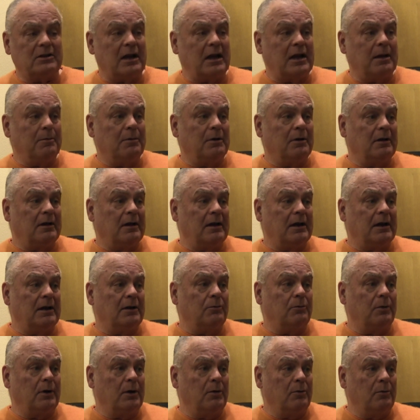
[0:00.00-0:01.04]
stable,
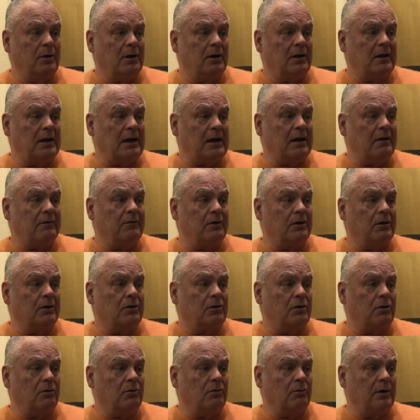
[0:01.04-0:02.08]
and we will have a
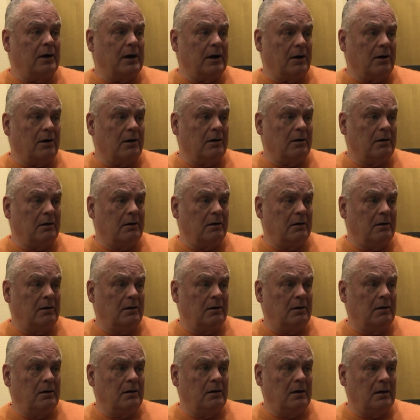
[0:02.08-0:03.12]
career,
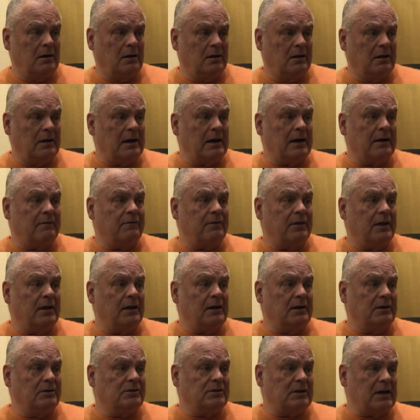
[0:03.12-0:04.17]
a life
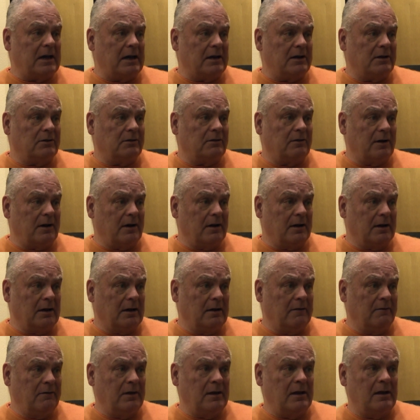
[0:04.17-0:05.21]
that is satisfying,
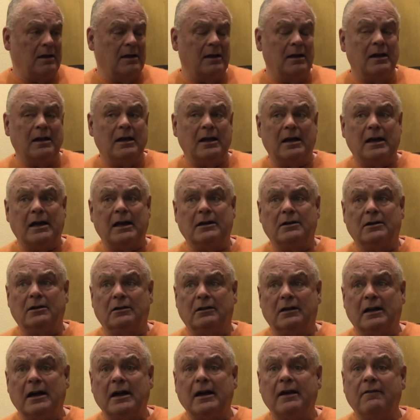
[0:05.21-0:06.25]
and
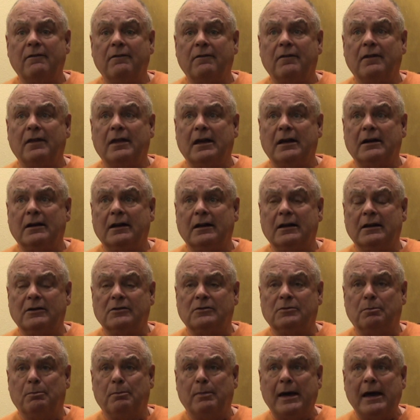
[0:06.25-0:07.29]
a life that
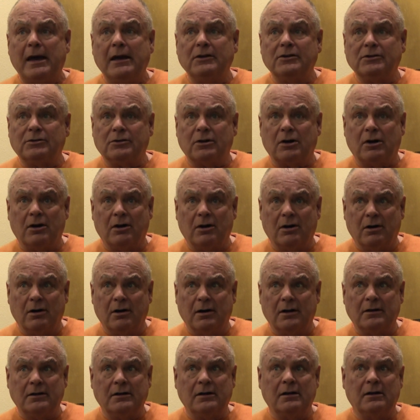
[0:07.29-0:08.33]
is based
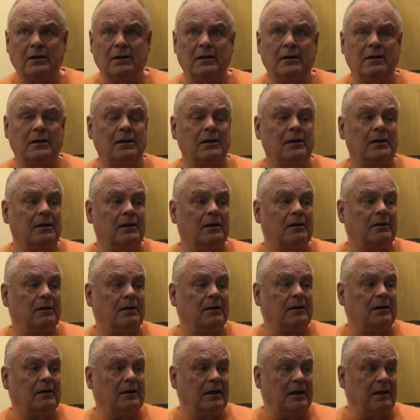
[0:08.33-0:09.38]
on
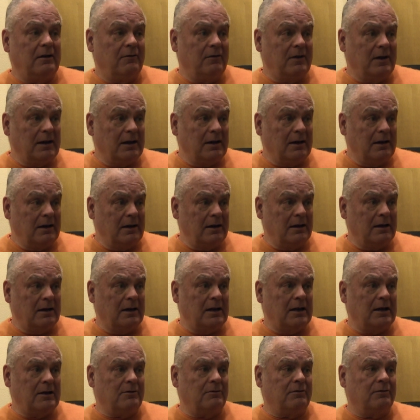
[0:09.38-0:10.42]
giving
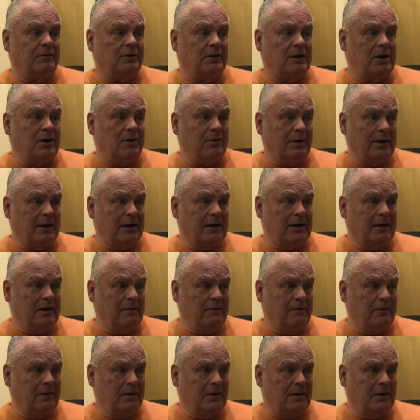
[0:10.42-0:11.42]
and flowing,